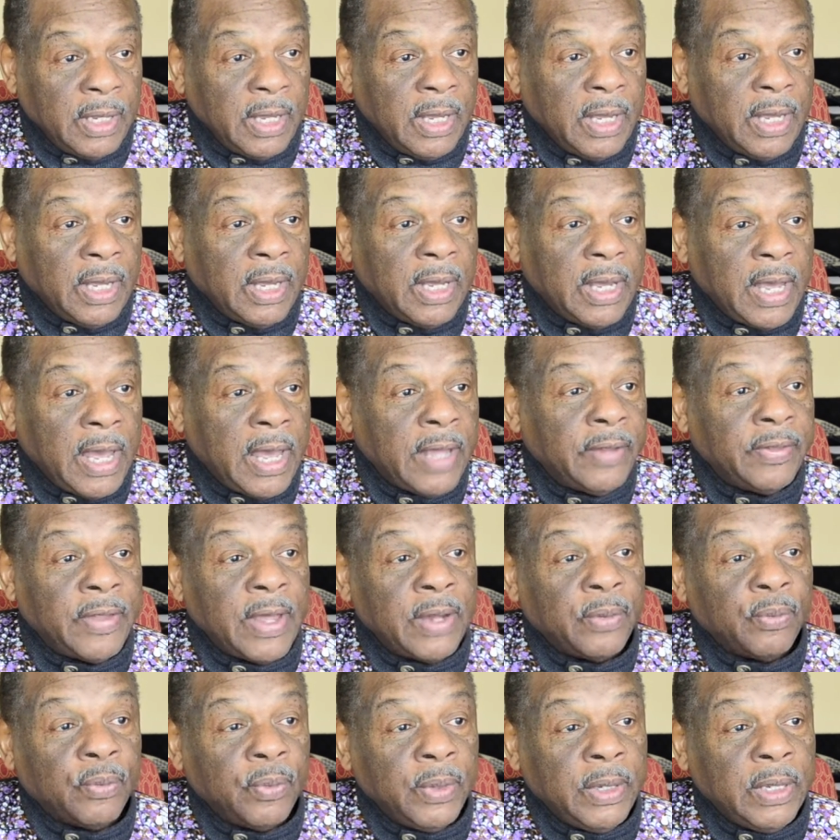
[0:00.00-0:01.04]
and
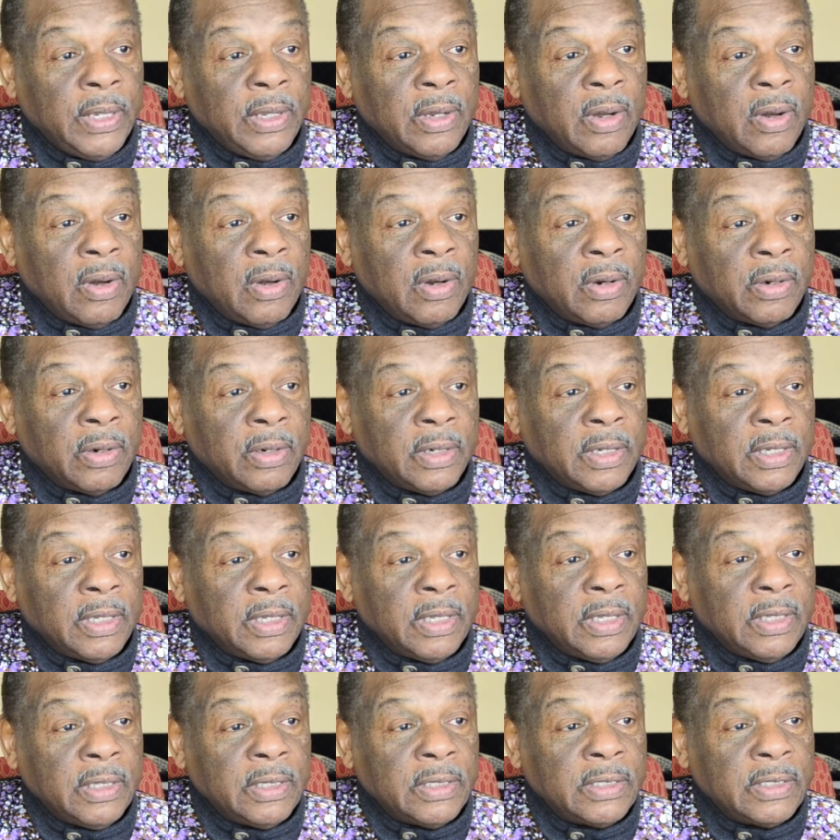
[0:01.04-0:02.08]
that we are
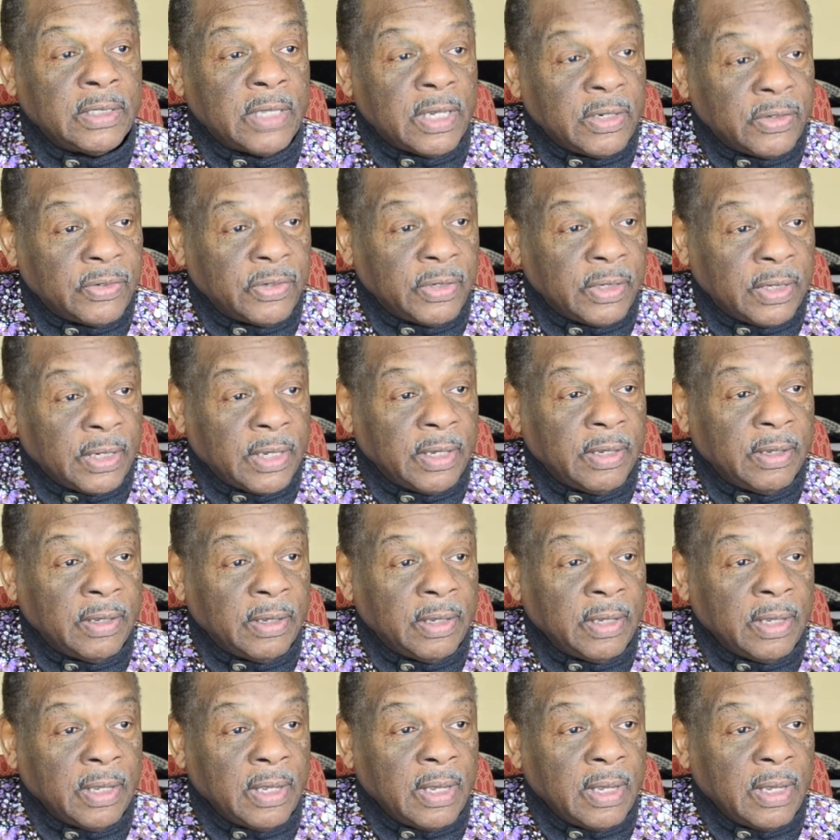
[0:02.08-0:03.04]
essentially